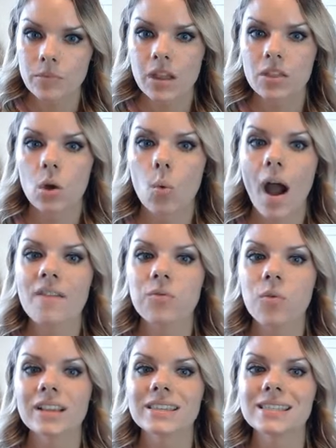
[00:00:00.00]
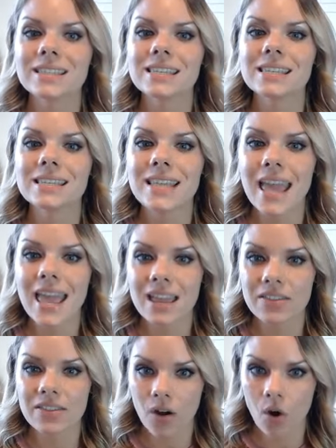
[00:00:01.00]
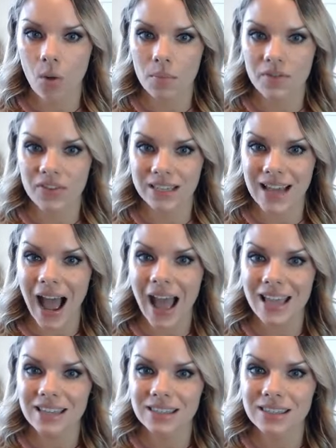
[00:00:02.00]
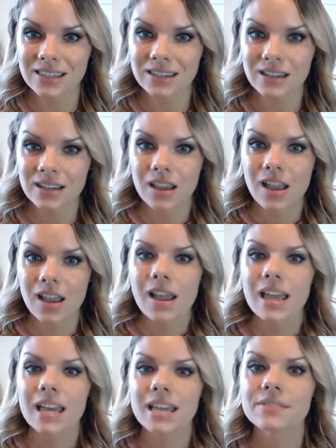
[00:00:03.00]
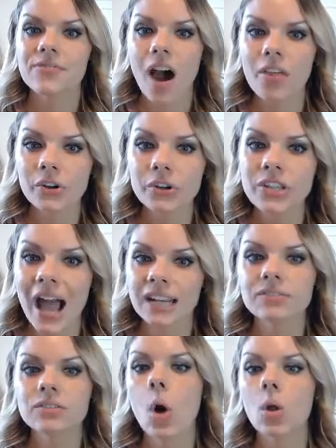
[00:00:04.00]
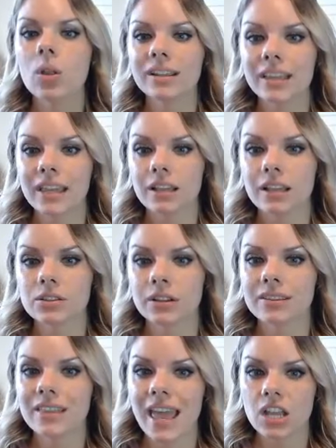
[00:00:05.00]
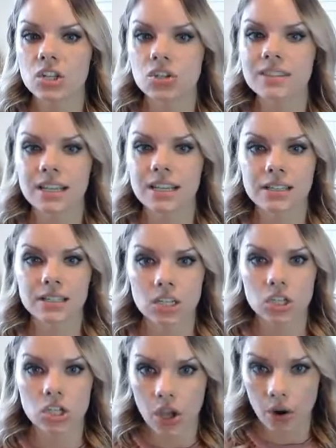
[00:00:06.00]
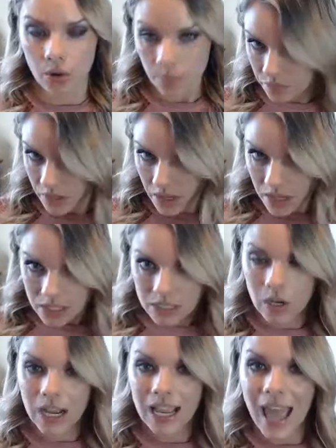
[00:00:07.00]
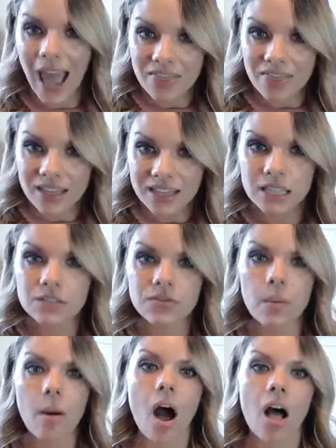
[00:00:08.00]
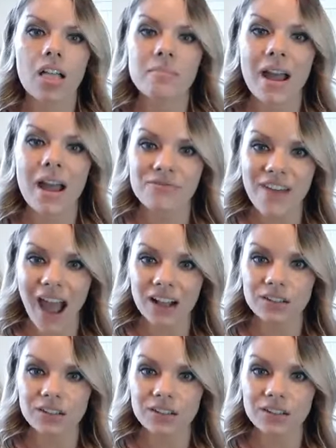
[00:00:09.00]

The wife wants to stay in the home if he dies. His father died of colon cancer at the age of 62. So again, this is from all of my fact